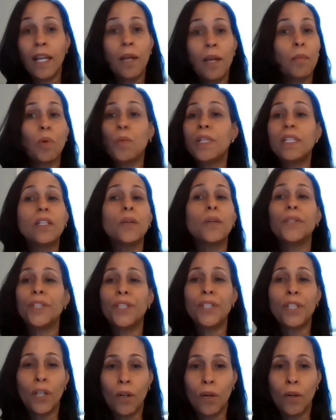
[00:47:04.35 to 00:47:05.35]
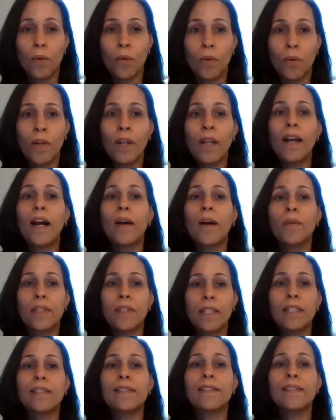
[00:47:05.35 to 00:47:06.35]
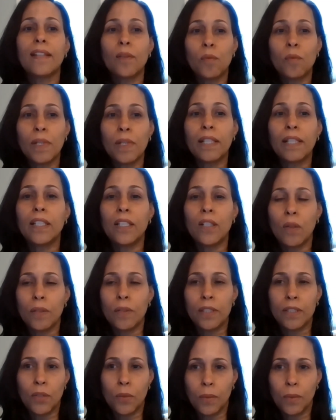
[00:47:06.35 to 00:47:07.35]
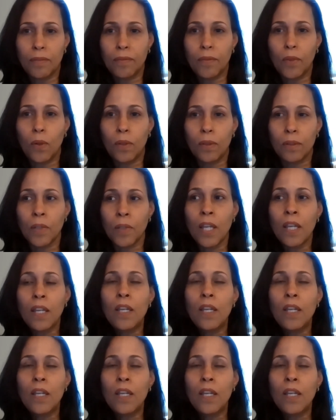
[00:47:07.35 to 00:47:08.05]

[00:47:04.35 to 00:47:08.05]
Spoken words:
but we don't know how things are really going to evolve.